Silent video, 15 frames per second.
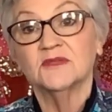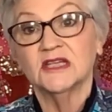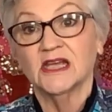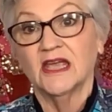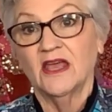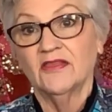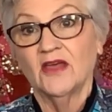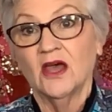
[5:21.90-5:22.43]

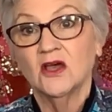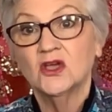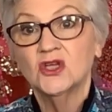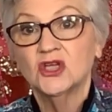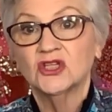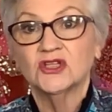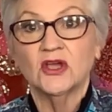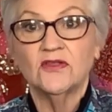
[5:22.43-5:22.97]
together
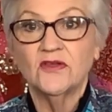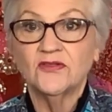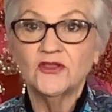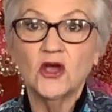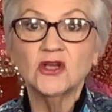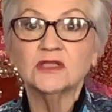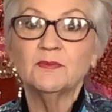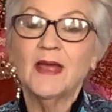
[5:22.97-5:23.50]
so that
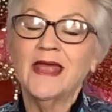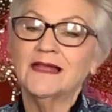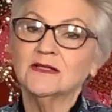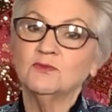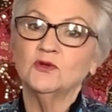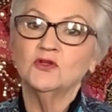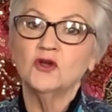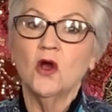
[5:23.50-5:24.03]
those bands
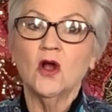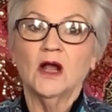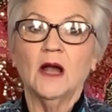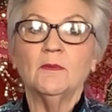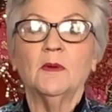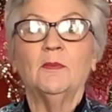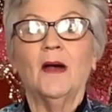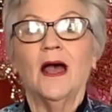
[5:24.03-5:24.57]
would not come
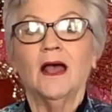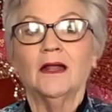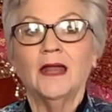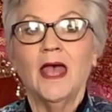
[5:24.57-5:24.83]
apart